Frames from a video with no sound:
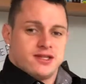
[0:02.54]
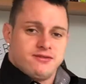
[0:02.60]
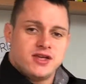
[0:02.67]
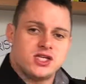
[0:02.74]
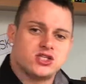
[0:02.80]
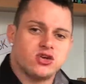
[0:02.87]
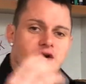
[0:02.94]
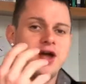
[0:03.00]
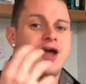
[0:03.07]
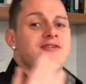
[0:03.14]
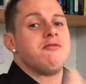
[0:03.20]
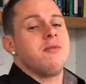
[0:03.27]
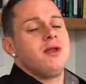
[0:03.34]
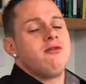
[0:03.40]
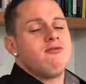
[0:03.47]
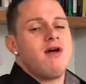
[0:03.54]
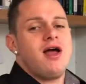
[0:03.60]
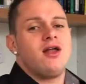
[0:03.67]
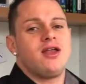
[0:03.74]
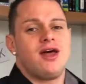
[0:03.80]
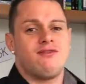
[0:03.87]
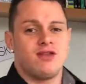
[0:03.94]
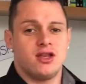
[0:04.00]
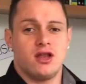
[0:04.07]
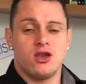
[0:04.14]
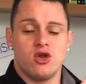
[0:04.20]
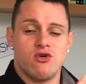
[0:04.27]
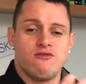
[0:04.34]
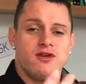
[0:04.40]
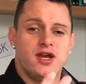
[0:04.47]
TV. Sorry I haven't been around, I haven't done
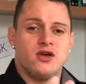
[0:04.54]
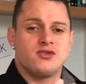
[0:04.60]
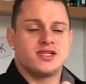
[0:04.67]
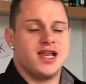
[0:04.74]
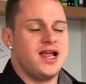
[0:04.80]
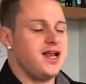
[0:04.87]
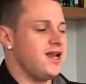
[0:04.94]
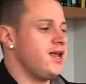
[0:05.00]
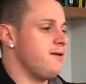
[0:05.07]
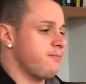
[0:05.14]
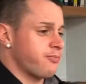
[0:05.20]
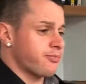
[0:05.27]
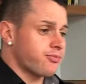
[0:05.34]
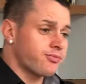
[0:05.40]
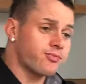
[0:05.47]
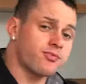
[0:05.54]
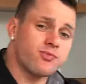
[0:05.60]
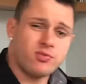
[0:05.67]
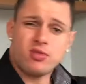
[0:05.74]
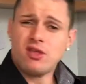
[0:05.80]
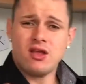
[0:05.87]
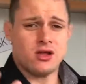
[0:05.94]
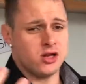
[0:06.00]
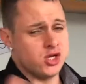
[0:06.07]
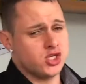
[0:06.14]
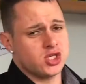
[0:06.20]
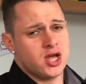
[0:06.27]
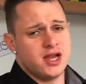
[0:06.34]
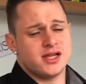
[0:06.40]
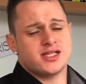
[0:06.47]
no videos lately. I'm
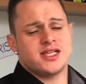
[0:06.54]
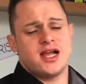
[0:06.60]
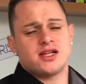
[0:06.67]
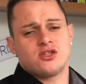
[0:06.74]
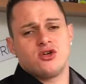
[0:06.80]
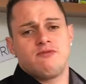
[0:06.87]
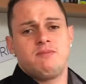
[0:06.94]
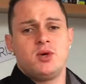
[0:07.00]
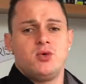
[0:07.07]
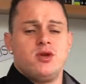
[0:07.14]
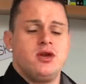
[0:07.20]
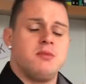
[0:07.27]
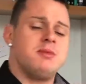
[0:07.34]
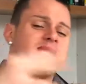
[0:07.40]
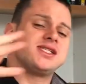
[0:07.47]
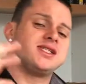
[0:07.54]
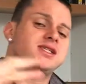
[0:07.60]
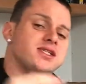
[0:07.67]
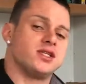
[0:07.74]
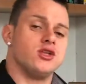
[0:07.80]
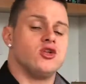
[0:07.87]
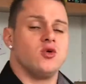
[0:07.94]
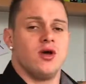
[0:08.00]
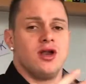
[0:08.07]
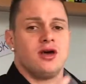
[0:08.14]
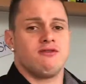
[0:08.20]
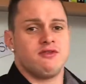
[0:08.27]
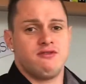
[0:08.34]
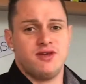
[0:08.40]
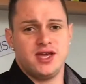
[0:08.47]
just kind of slacked off building the business and doing
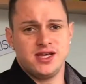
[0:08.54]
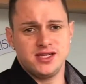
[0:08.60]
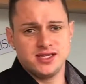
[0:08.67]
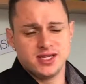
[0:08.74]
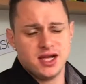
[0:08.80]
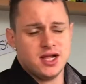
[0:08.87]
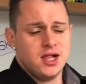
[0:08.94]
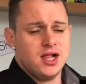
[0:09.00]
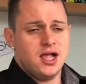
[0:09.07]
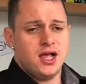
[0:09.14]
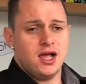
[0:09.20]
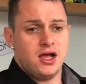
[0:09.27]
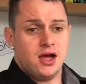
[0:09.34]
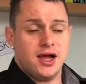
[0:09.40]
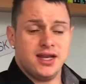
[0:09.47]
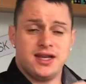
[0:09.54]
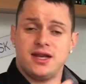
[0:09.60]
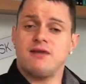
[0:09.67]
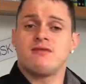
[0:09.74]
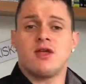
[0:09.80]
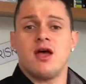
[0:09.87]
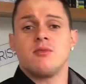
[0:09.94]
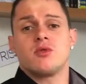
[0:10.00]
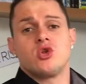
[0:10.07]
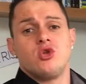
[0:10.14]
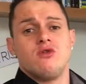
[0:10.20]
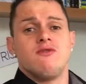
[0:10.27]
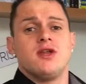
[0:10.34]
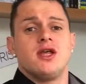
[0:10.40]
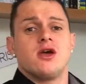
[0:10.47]
other things. I did have time to
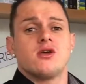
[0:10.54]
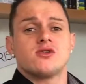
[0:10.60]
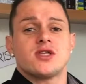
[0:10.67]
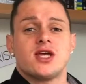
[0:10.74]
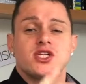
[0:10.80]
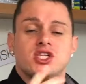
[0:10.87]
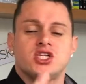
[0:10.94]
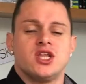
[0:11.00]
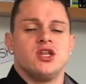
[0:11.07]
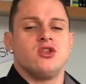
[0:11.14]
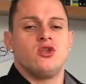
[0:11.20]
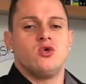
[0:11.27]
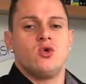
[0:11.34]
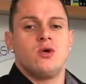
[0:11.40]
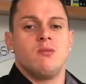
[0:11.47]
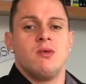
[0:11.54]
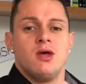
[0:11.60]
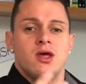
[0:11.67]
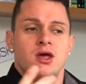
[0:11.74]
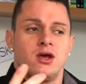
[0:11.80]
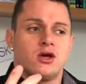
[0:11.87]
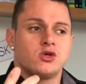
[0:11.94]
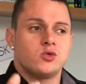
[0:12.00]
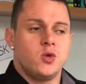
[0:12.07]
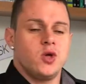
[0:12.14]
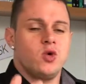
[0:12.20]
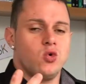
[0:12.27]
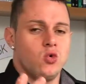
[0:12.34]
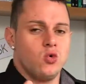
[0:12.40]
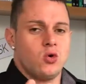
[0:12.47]
do videos, I just didn't do them because we
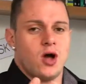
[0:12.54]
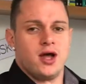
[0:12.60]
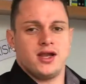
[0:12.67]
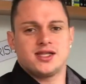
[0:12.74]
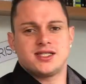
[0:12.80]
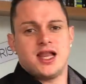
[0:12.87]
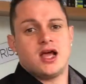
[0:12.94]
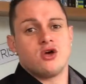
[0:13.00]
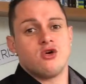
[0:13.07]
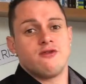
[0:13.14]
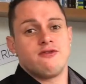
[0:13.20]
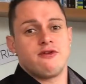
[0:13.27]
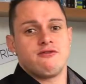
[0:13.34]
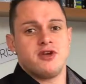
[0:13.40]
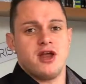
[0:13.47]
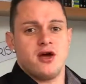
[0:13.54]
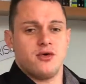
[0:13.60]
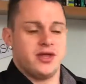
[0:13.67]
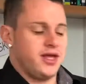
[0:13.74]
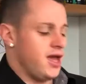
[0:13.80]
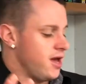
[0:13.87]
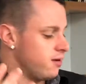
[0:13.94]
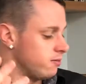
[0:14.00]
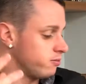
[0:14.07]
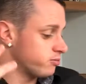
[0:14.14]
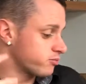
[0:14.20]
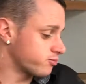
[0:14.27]
all kind of slack off every now and again.